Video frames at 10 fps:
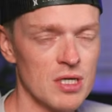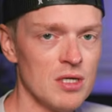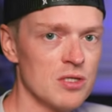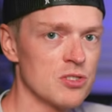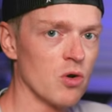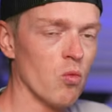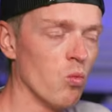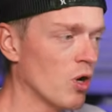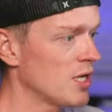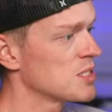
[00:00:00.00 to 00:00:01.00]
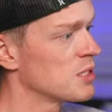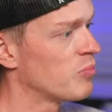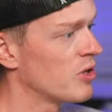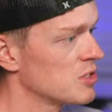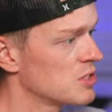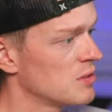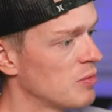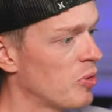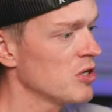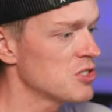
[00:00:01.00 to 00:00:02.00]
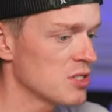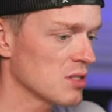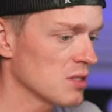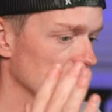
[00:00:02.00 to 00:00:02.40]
So what is the punch? The punch,